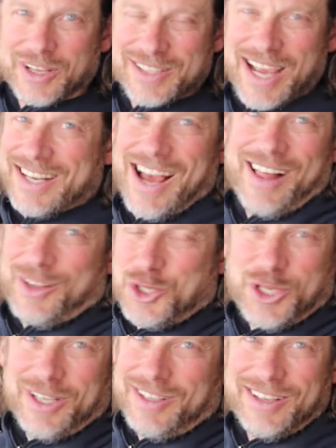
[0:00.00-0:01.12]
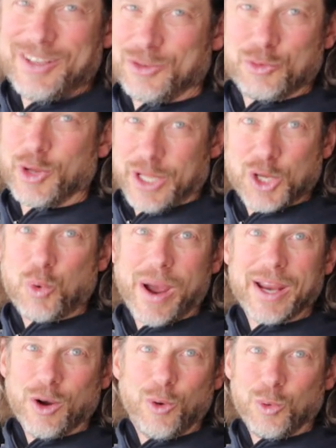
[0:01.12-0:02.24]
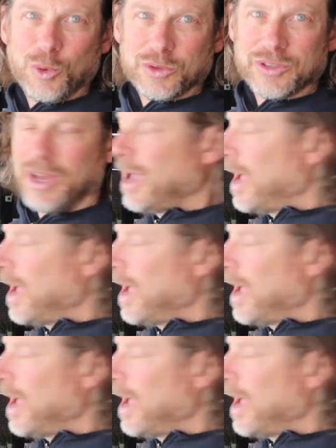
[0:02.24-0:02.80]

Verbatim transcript: The technology is really quite old.